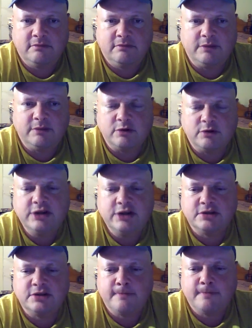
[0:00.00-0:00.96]

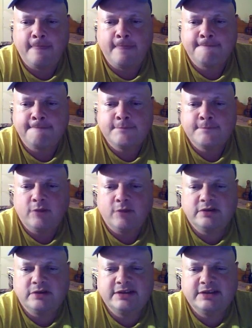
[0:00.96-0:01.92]
immigration.
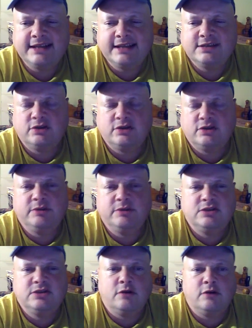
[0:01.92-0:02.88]
As I said, this is not something.
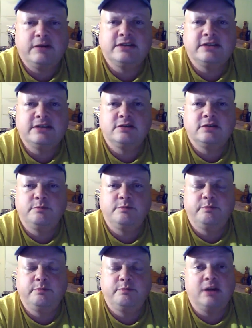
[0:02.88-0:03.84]
This is not a reason to
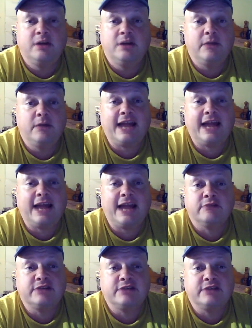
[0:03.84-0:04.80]
become angry
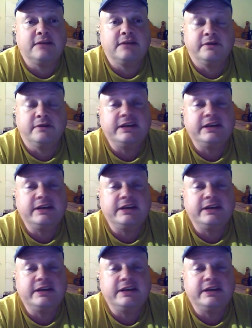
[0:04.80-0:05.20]
and resentful of